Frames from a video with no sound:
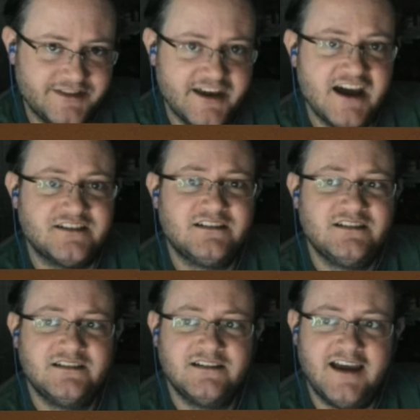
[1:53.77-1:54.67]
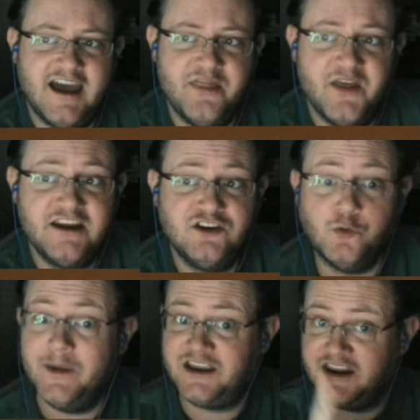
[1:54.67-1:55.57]
that, and then you
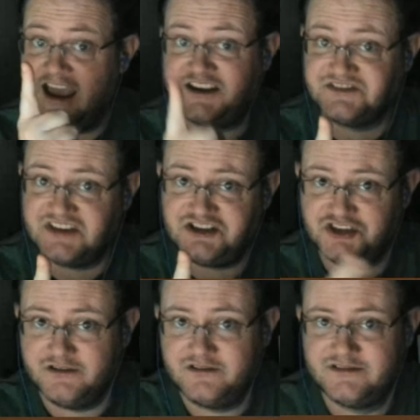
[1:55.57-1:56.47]
make an accusation.